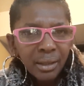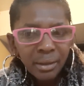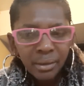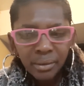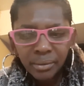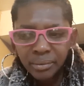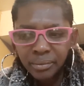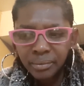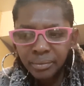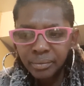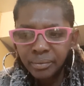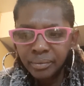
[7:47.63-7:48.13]

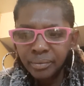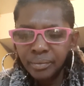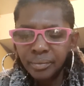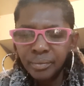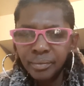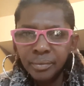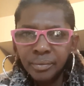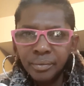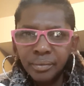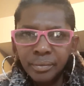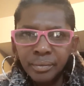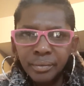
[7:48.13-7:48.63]

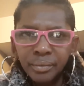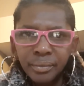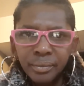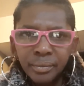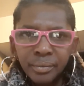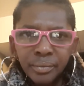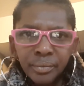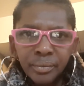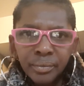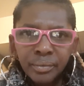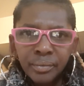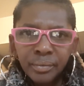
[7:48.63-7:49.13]

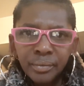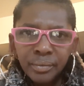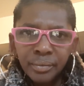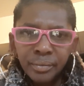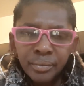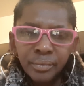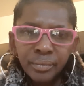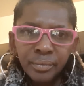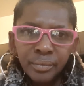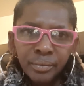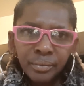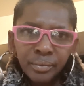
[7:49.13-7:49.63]

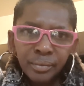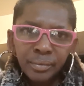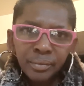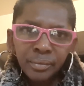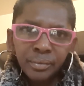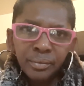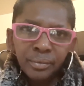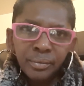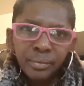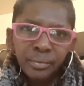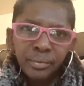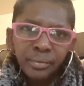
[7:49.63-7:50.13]

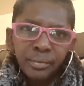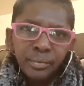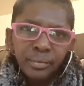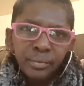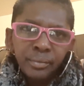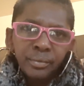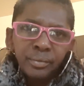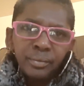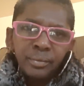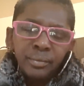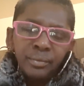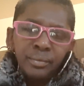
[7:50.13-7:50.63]

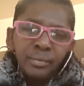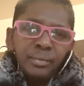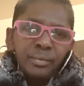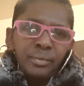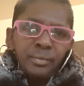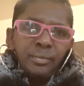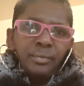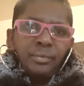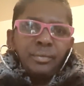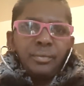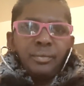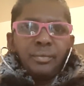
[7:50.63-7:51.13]

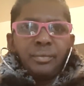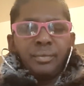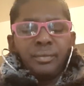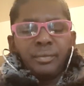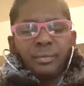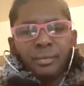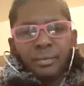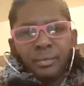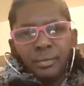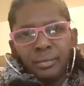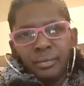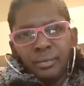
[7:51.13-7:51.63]

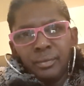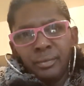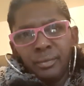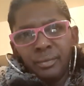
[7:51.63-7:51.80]
(no one is talking)